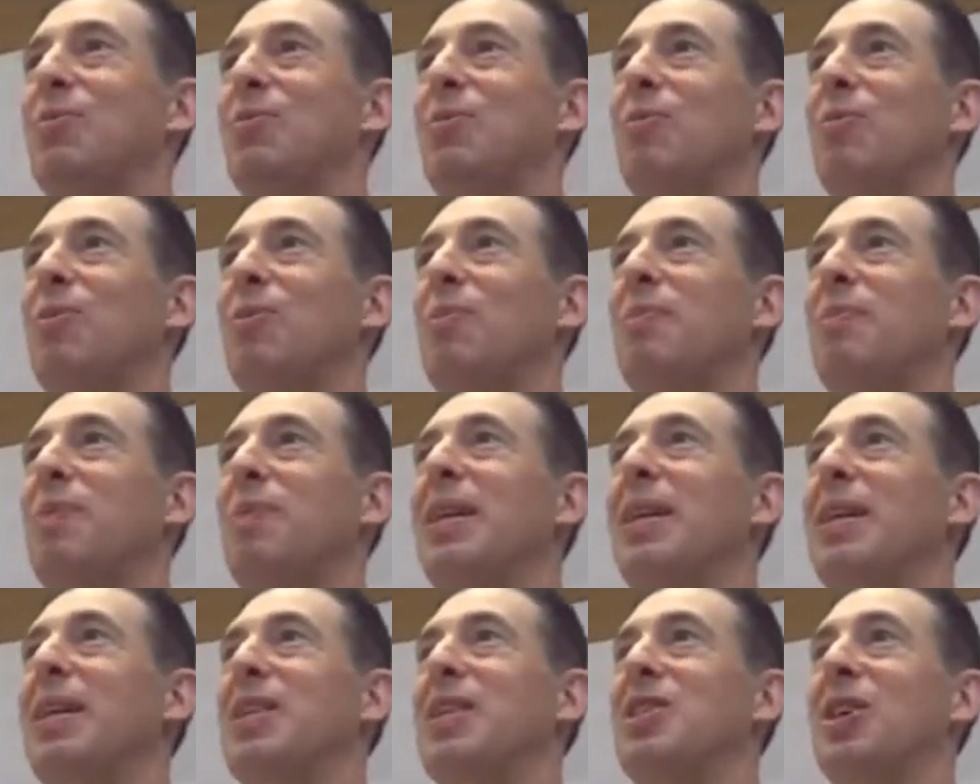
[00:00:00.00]
We're meeting
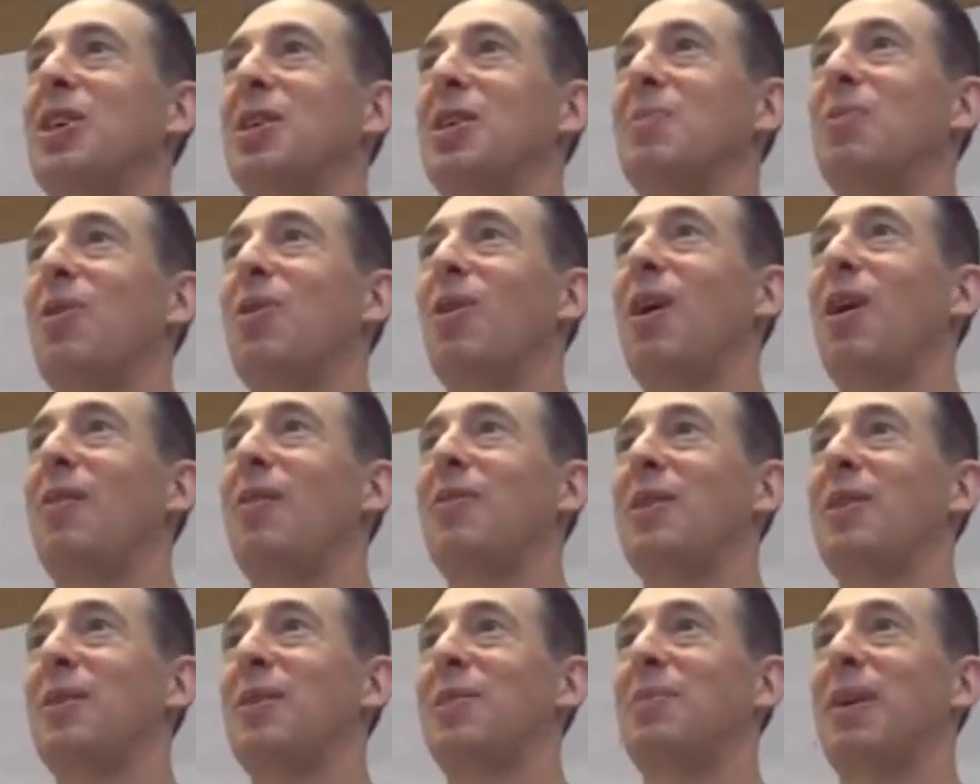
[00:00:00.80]
each other more
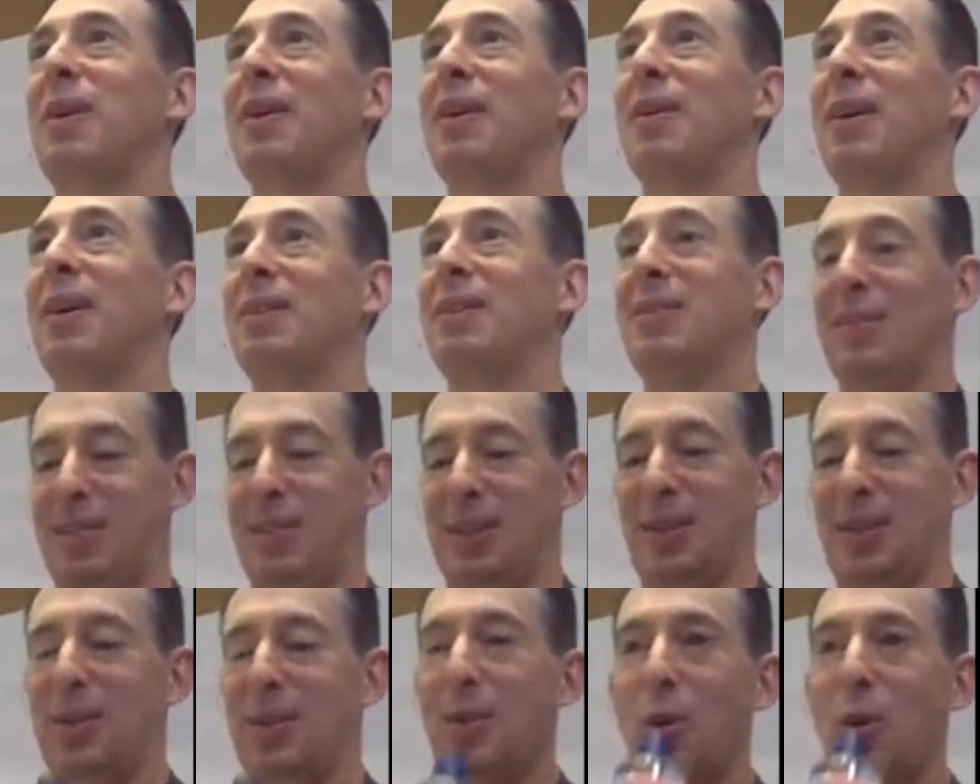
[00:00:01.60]
often in playgrounds.